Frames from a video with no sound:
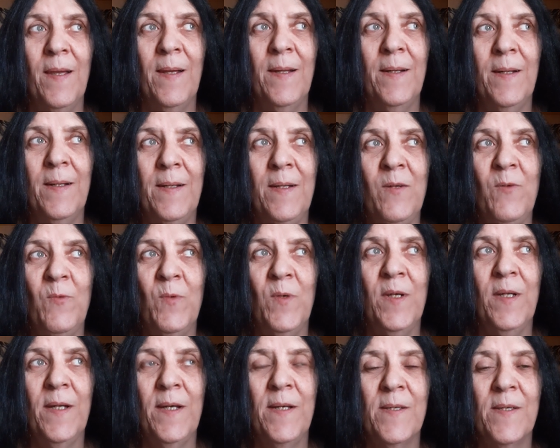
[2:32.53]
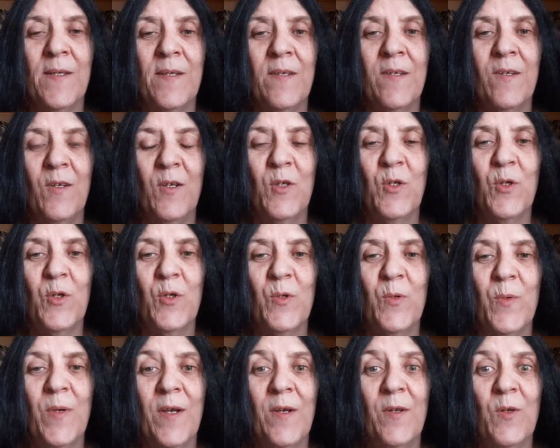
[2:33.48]
And I didn't realize it until I turned
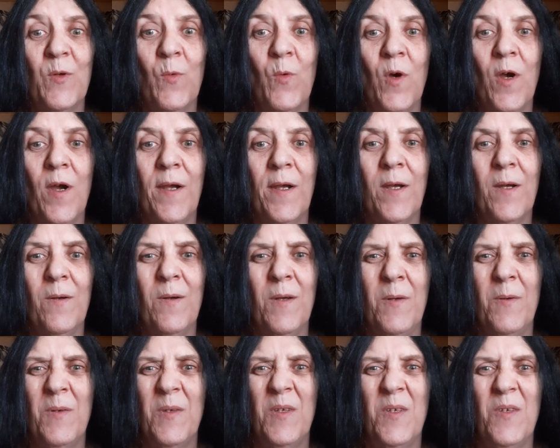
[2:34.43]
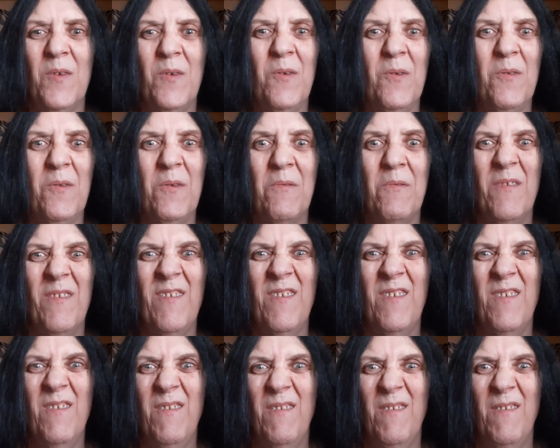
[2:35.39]
around to walk out. He was so
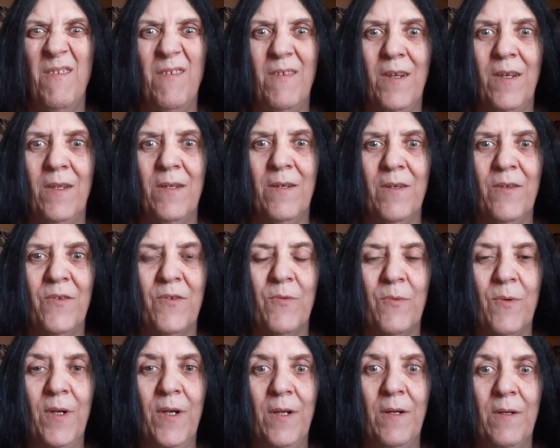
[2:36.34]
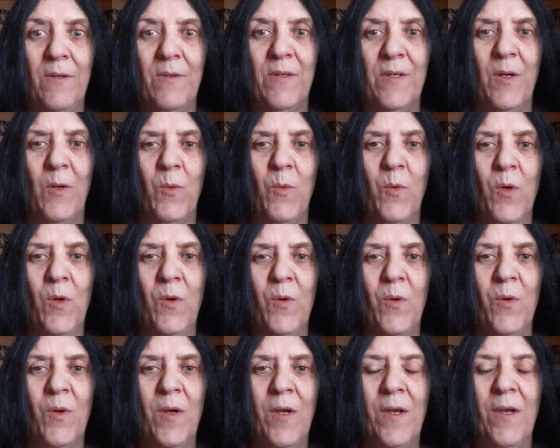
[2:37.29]
like this, right? And I was like,
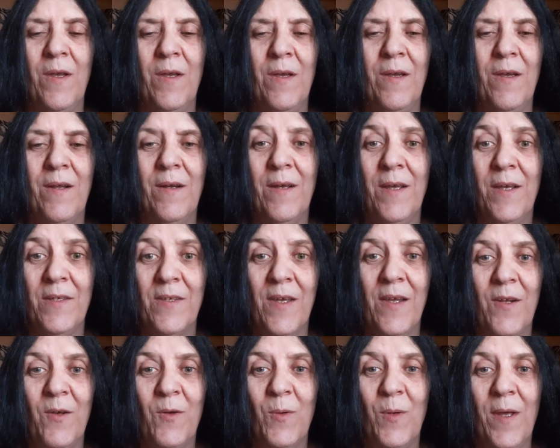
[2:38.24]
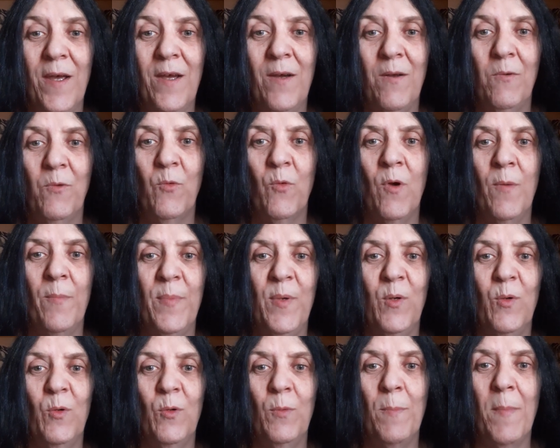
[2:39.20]
whoa. And I said out loud, grumpy
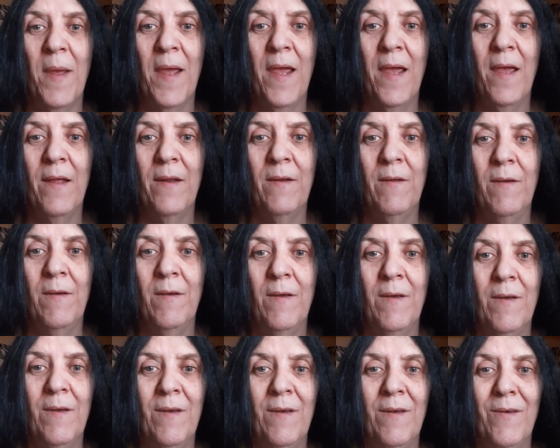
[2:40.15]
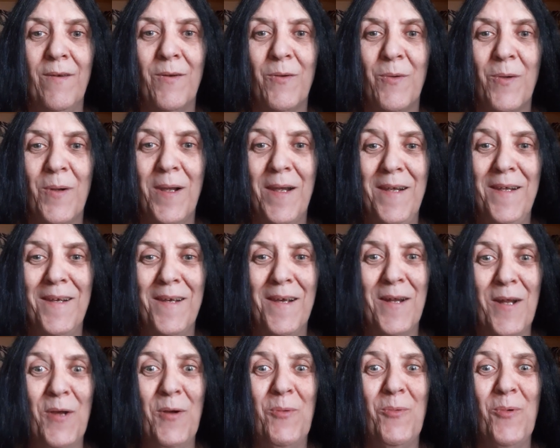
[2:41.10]
old man, right?
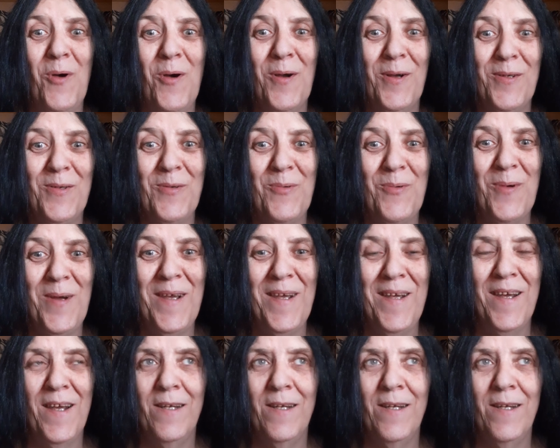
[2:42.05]
And I walked away.